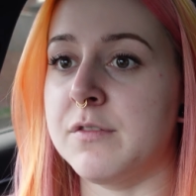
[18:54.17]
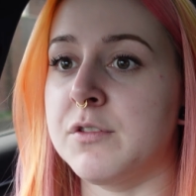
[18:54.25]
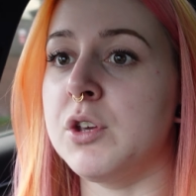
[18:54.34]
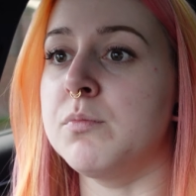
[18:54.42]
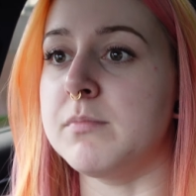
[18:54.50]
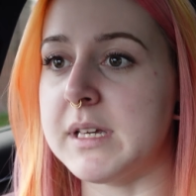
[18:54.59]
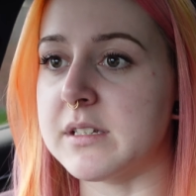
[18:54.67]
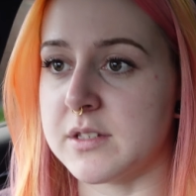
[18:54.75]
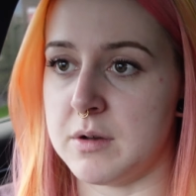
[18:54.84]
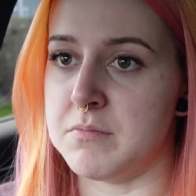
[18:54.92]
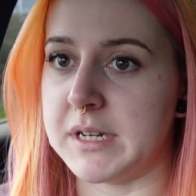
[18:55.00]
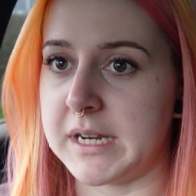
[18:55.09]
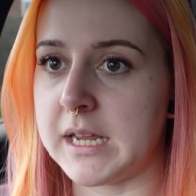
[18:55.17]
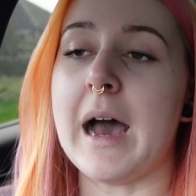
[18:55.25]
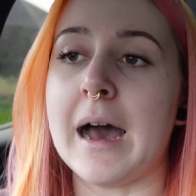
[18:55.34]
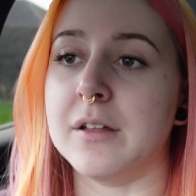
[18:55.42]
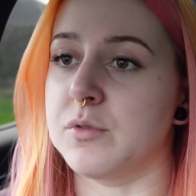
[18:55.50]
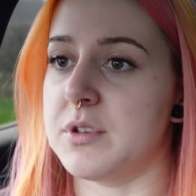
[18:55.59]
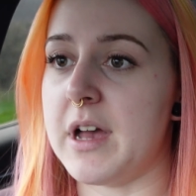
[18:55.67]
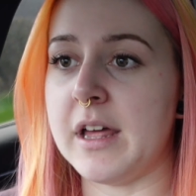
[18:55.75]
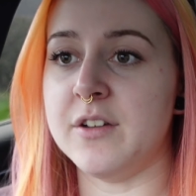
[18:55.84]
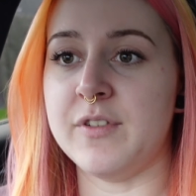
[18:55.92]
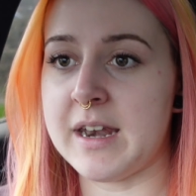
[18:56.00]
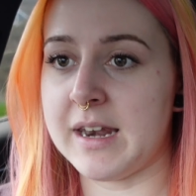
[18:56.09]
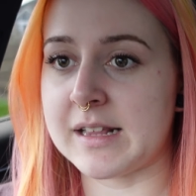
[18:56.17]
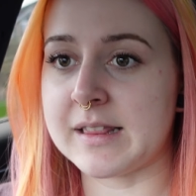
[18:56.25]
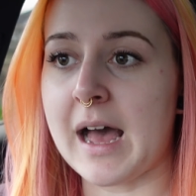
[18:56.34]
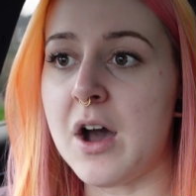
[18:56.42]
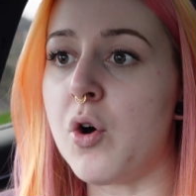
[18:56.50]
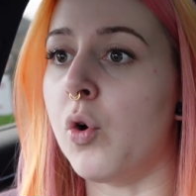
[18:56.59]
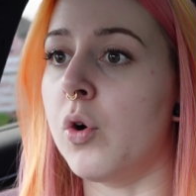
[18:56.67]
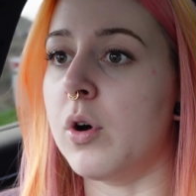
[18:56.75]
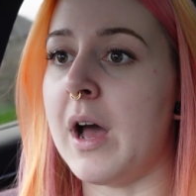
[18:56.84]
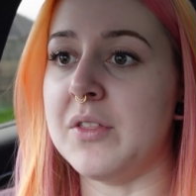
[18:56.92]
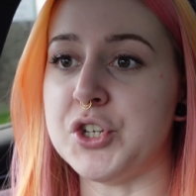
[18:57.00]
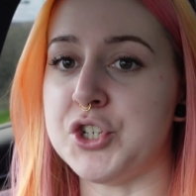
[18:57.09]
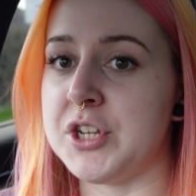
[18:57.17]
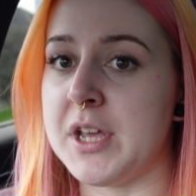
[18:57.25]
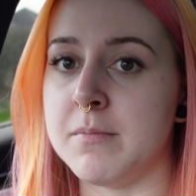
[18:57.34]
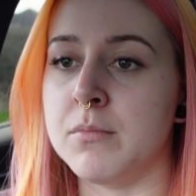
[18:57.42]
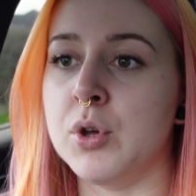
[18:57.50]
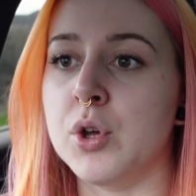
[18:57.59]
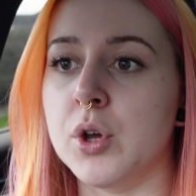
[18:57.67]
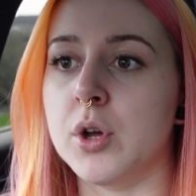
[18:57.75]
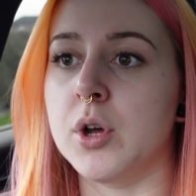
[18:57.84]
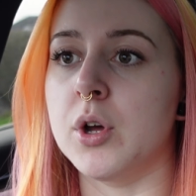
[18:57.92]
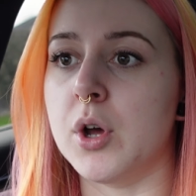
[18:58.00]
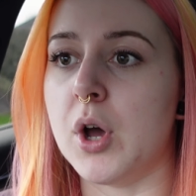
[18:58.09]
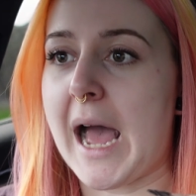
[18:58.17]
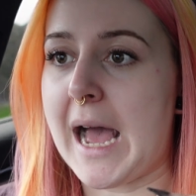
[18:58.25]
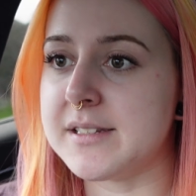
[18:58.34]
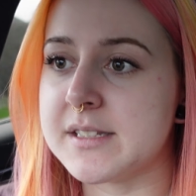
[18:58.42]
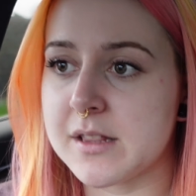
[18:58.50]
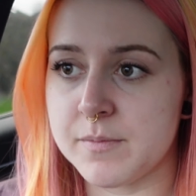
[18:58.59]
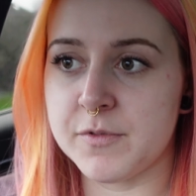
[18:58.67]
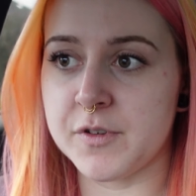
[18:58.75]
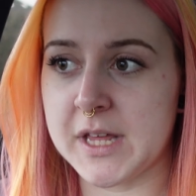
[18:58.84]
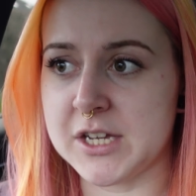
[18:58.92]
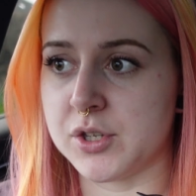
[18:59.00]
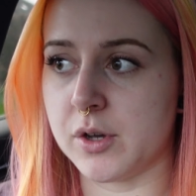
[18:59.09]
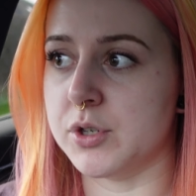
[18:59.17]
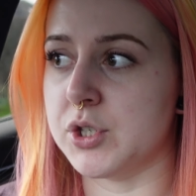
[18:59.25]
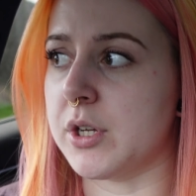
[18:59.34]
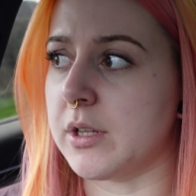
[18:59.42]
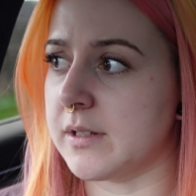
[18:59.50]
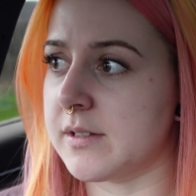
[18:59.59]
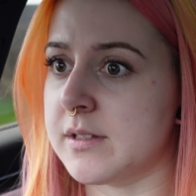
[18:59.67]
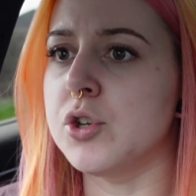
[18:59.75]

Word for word: If you meet somebody at an event like that or at the gym, ask them for their socials.